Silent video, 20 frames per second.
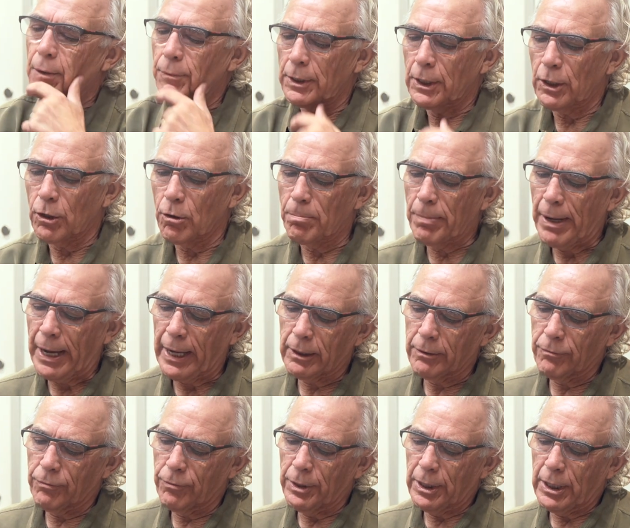want to go back,
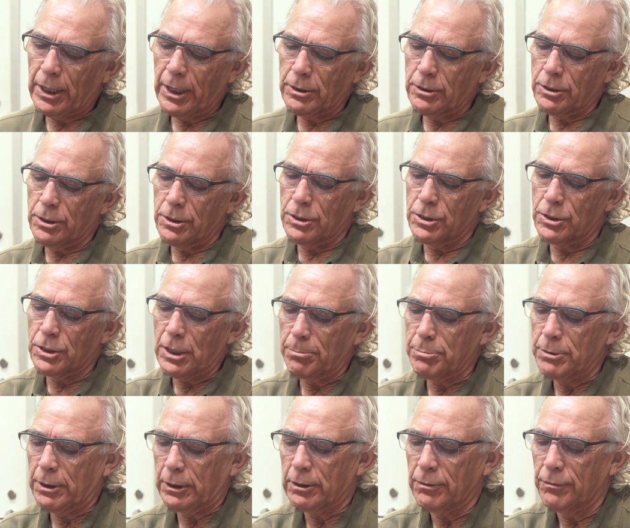if we can, to the
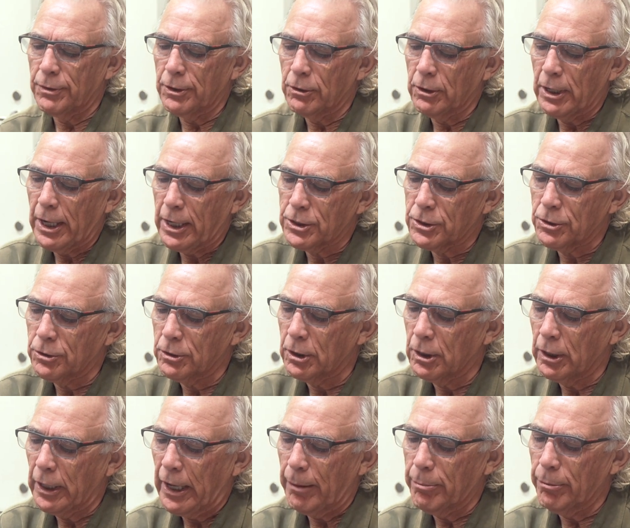subject of international
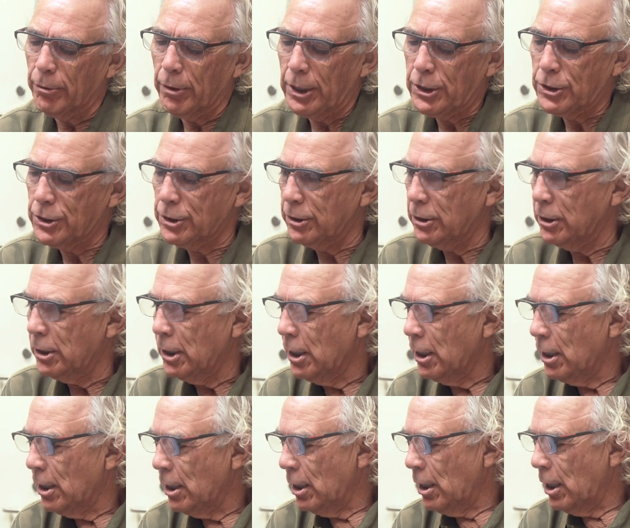collaboration.
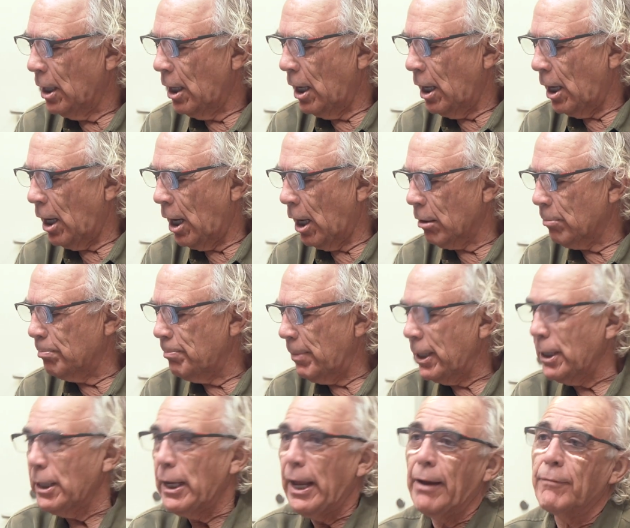Our
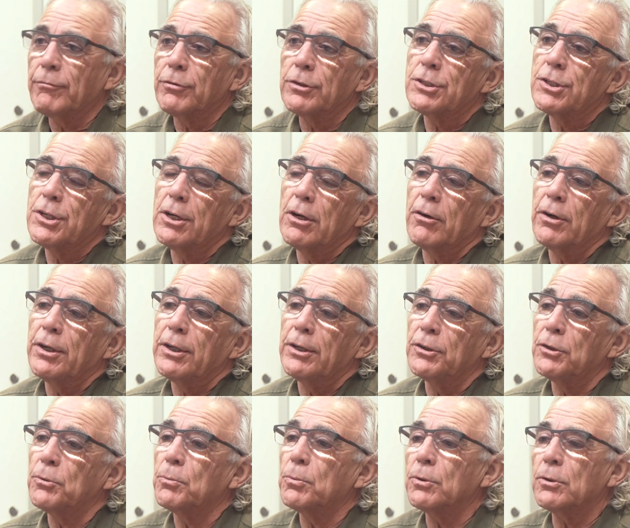main adversary
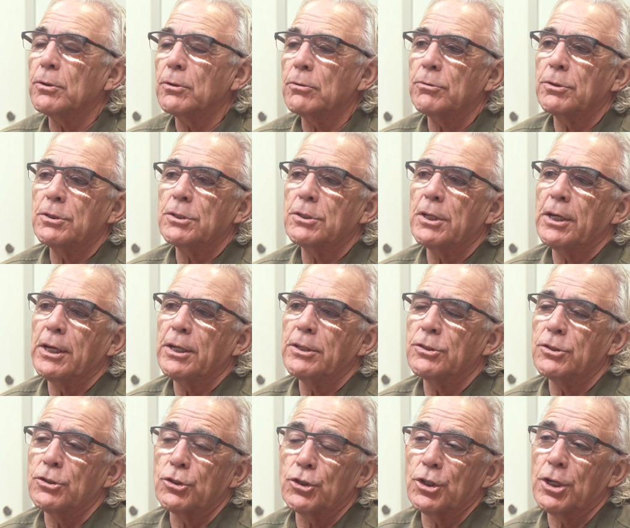in the world these
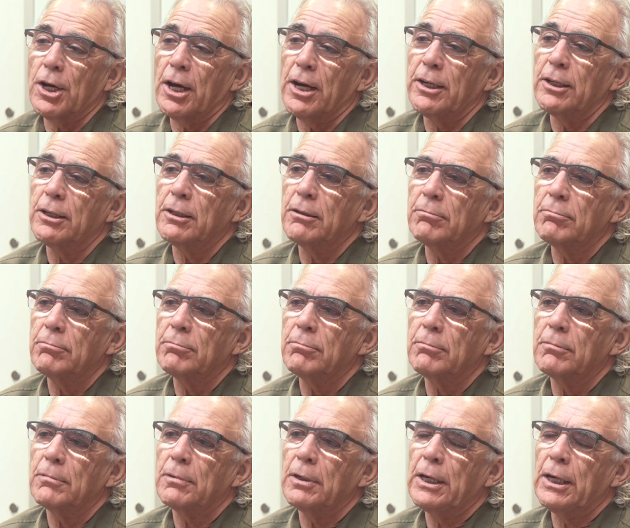days is China,
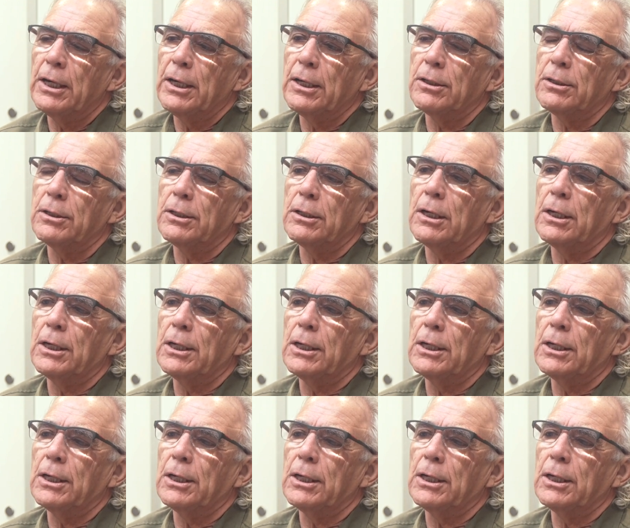and